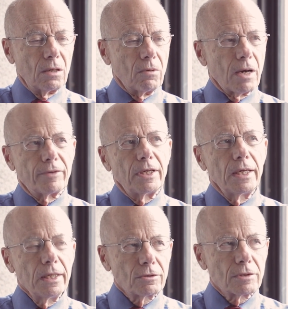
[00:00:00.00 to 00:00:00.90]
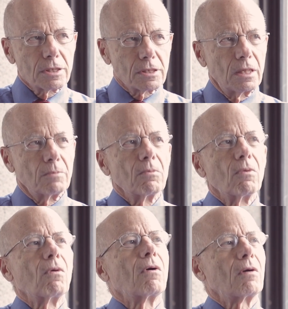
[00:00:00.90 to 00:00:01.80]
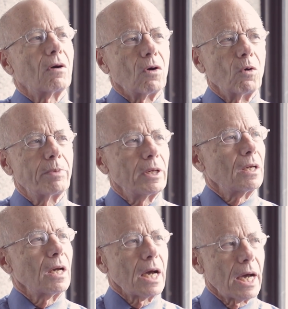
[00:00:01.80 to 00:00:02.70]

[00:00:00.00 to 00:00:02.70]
who have an interest in a more open